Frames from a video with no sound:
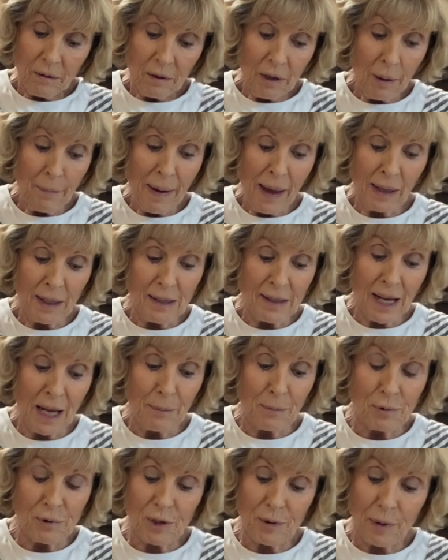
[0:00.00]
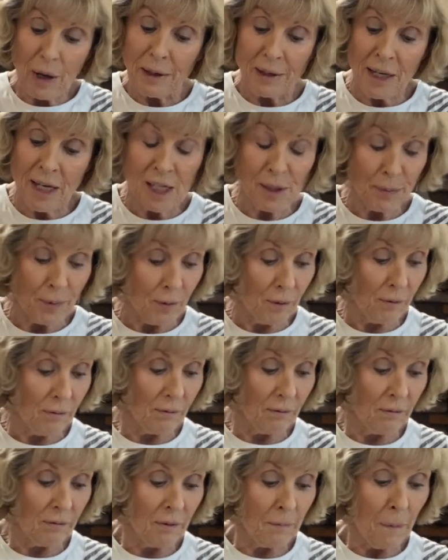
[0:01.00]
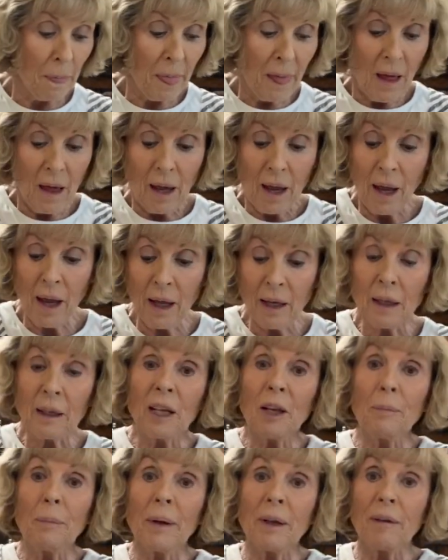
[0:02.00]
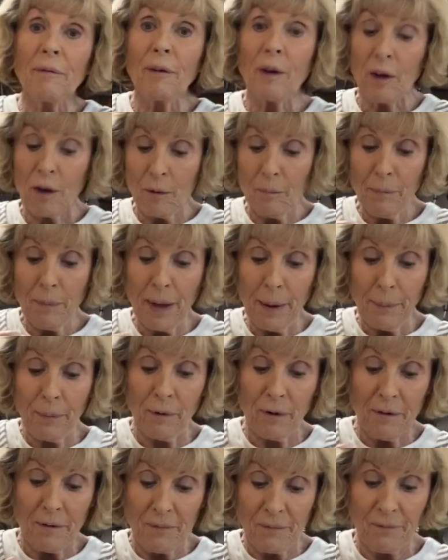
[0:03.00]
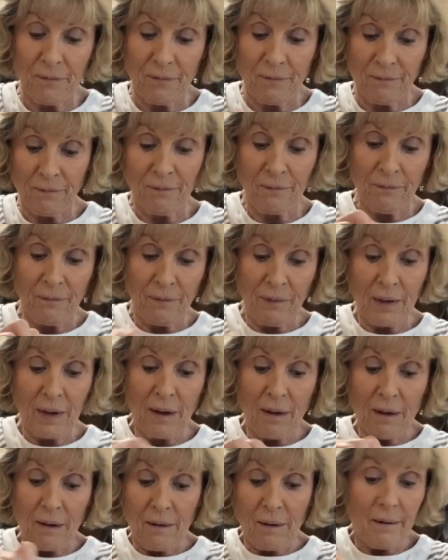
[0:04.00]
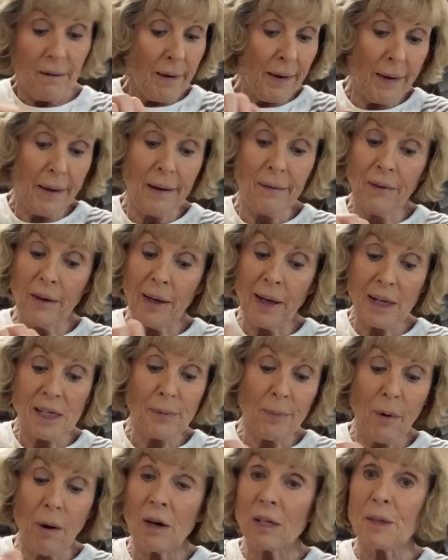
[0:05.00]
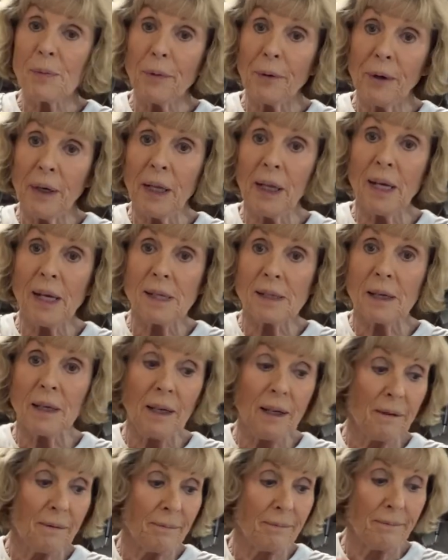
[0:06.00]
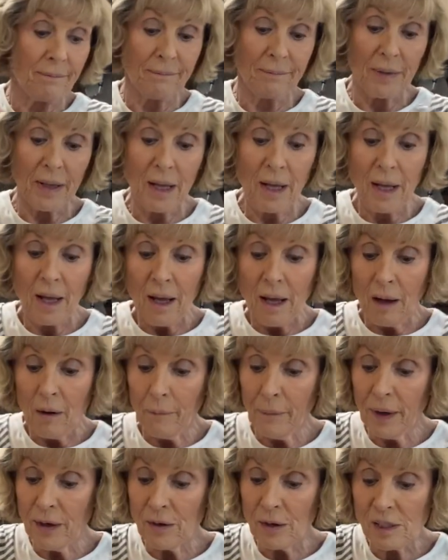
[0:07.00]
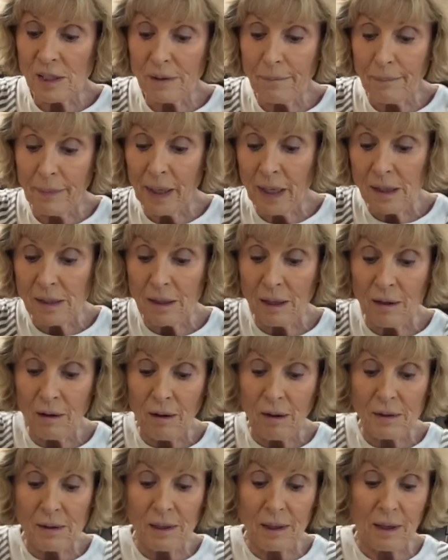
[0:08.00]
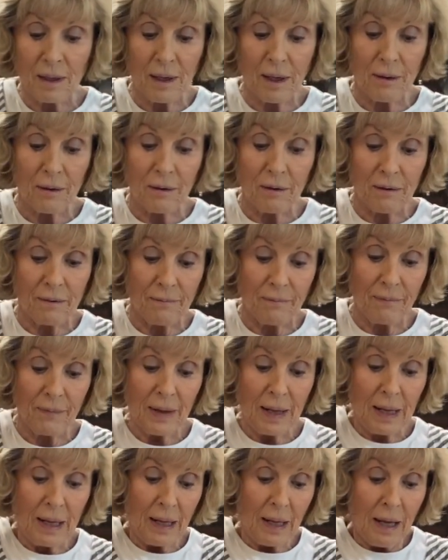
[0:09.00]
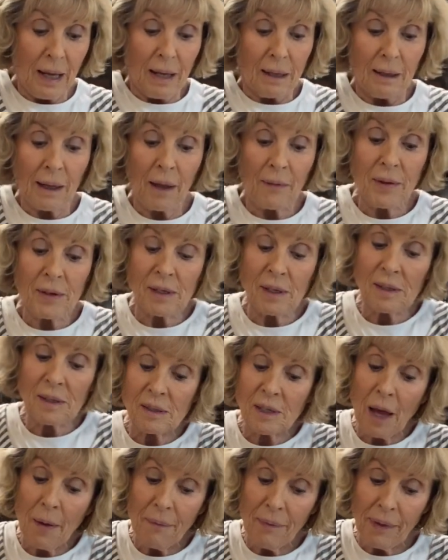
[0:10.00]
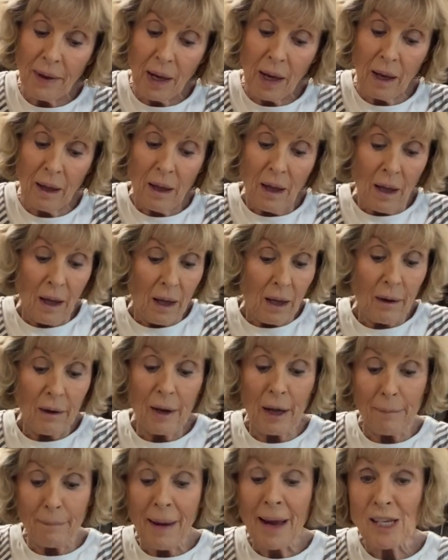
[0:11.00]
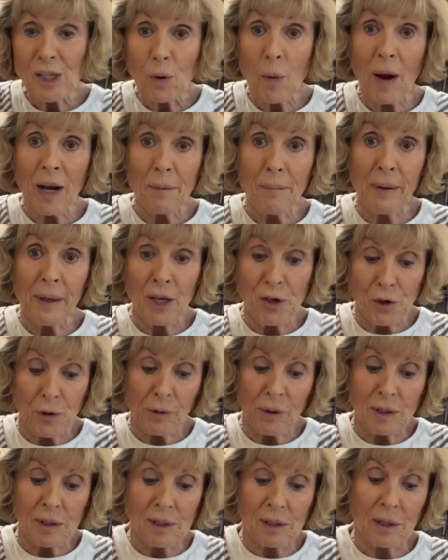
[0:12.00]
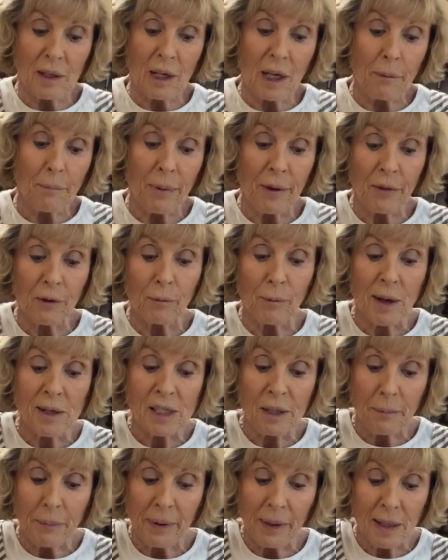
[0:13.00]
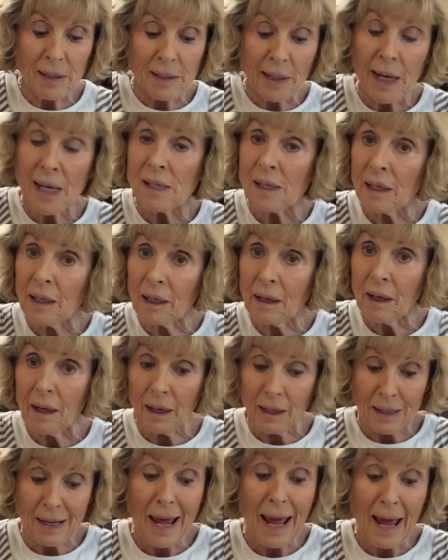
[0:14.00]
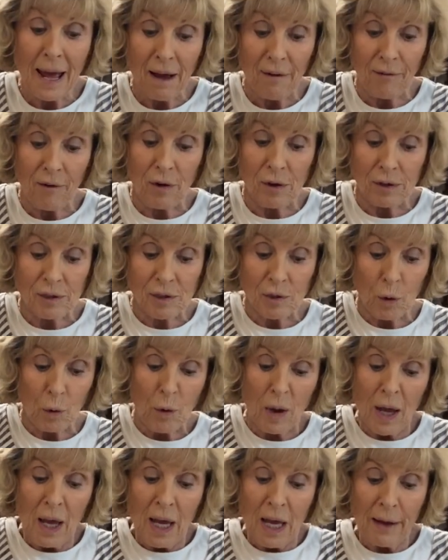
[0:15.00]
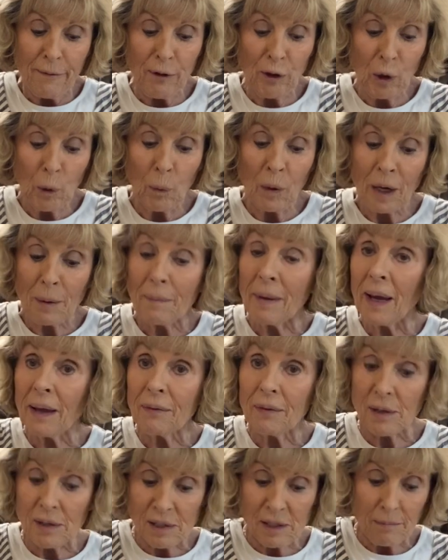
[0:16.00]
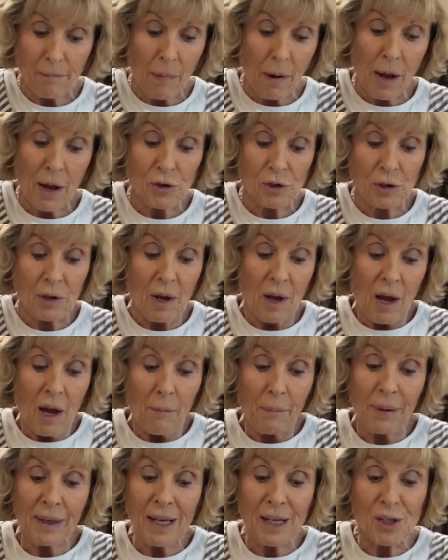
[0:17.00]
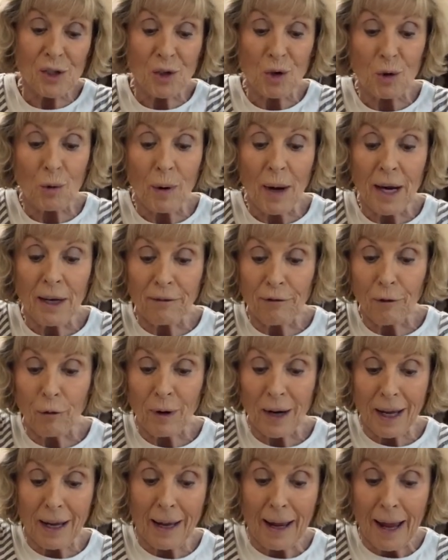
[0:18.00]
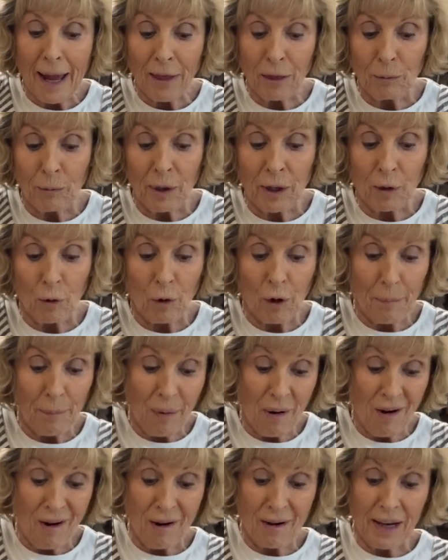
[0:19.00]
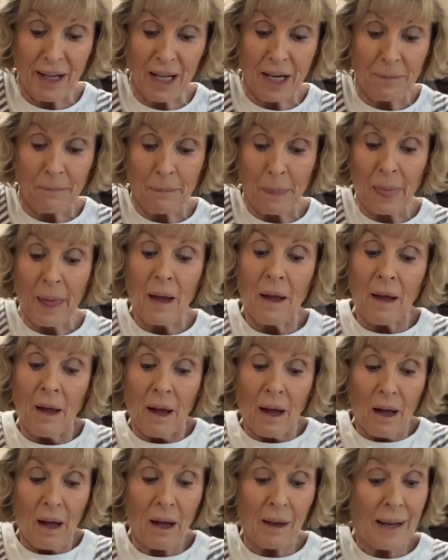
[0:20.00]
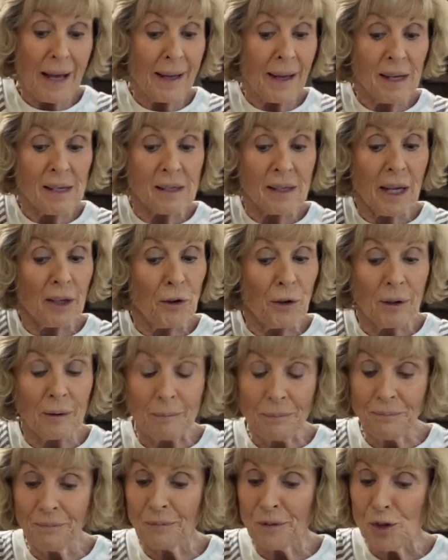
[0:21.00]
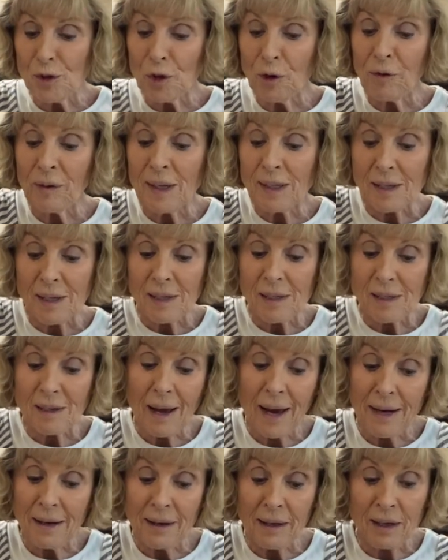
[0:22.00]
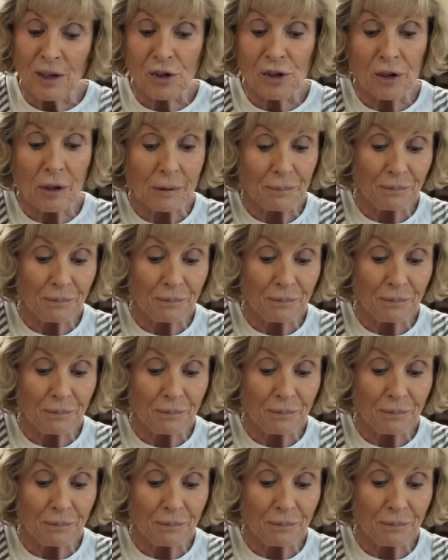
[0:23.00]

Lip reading: about a teaspoon, and a little bit of pepper. And the next part's pretty easy. We just mix it all together. Now this something, it makes quite a bit as you can see, but the recipe is easy to cut in half also if you don't want to make this much. But it is great for a gathering or a party. Like I said, you can serve it as a side dish